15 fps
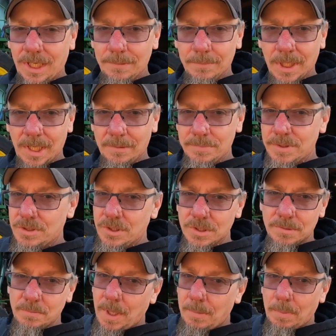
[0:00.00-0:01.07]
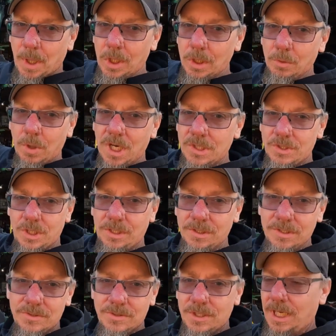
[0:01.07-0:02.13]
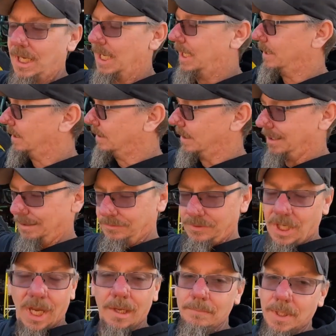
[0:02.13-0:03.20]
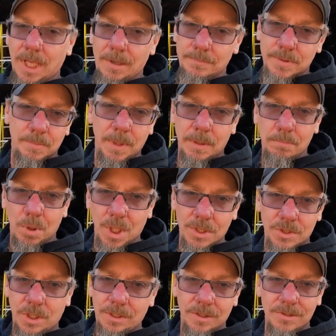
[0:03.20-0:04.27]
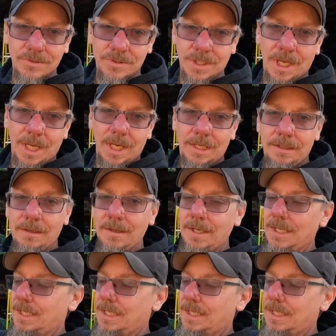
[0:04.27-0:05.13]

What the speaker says: time-lapse just me power washing this side, and then I'll time-lapse me brushing this side,